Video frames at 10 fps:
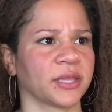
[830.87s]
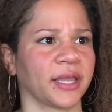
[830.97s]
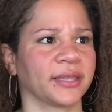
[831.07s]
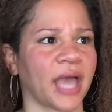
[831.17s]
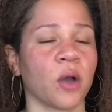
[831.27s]

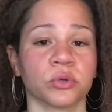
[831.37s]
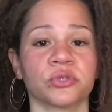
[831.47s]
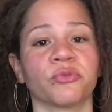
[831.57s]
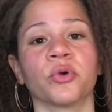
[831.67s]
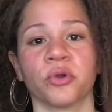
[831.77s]
Like that was
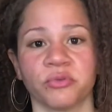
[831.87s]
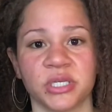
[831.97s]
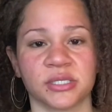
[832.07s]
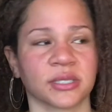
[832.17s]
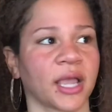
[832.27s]
for a
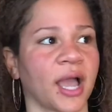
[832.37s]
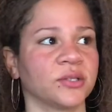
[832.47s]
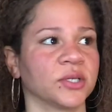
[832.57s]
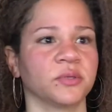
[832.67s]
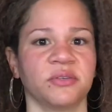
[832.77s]
reason. Like I
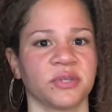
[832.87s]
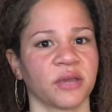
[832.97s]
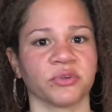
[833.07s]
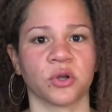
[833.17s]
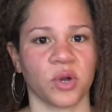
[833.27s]
don't even
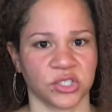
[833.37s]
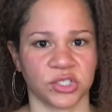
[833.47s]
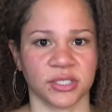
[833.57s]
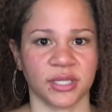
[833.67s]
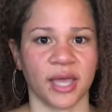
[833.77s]
ever
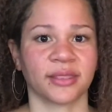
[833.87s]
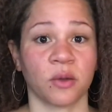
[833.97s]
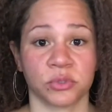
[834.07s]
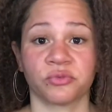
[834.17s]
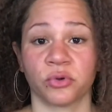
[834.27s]
question that.
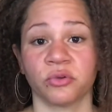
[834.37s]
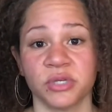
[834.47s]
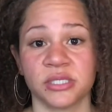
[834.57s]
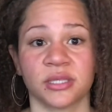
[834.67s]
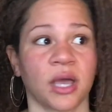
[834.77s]
That was for a reason.